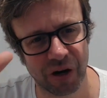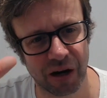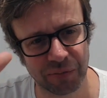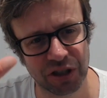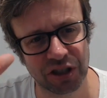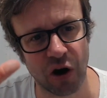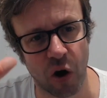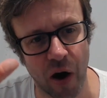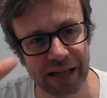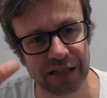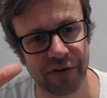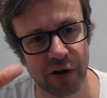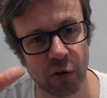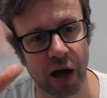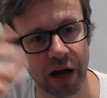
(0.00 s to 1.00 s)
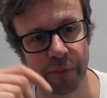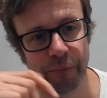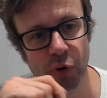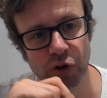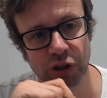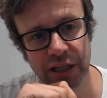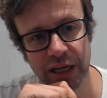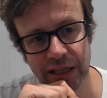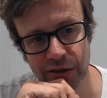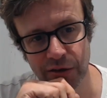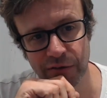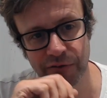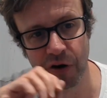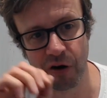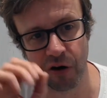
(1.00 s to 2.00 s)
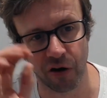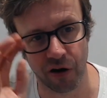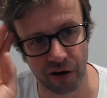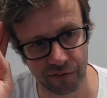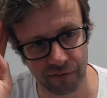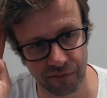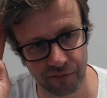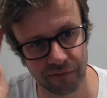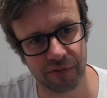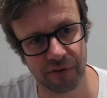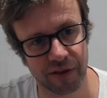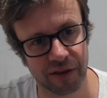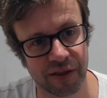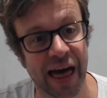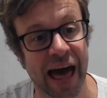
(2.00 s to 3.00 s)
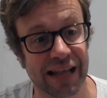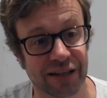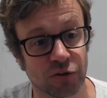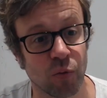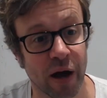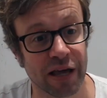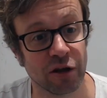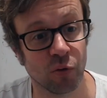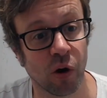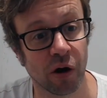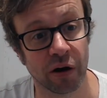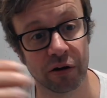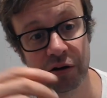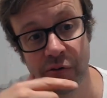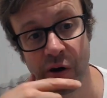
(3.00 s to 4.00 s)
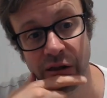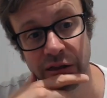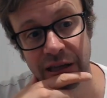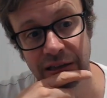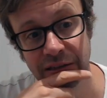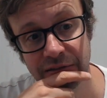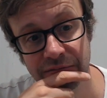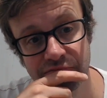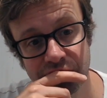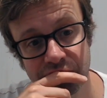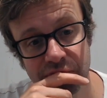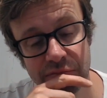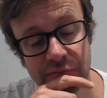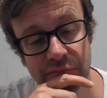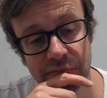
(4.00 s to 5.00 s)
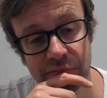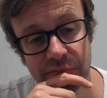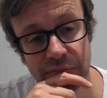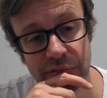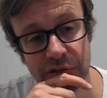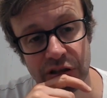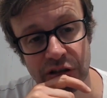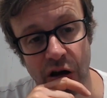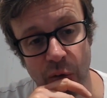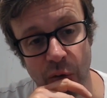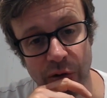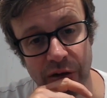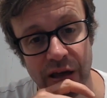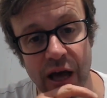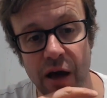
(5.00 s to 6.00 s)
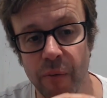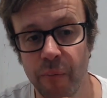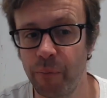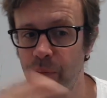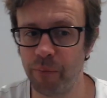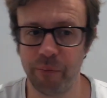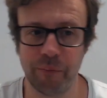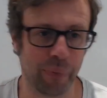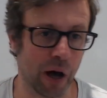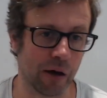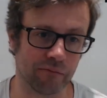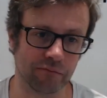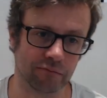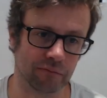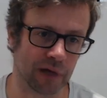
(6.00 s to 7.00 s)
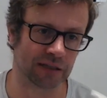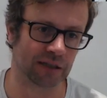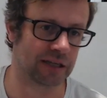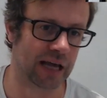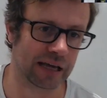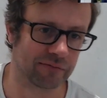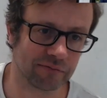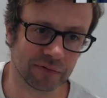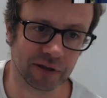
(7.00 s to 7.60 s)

I'm starting to feel like I'm pushing it too far. That's where you want to, I think, nice. Start with. But as I say,